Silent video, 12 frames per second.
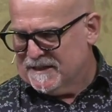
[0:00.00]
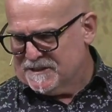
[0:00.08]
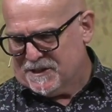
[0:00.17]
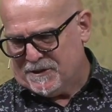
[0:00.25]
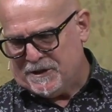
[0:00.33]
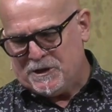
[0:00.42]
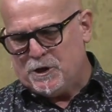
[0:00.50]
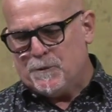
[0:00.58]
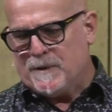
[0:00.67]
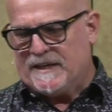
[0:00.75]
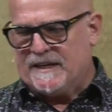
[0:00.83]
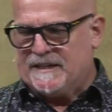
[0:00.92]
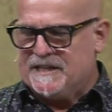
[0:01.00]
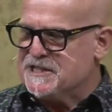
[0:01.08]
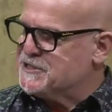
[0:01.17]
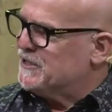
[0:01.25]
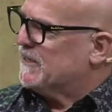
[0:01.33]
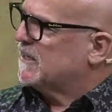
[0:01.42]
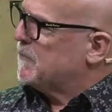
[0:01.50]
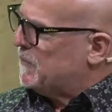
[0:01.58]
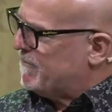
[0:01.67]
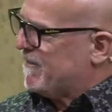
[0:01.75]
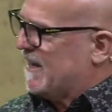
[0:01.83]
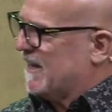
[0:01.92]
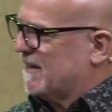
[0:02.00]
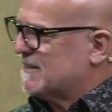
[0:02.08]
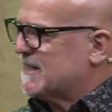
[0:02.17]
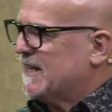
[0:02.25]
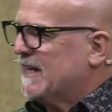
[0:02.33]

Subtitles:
to the human condition can be found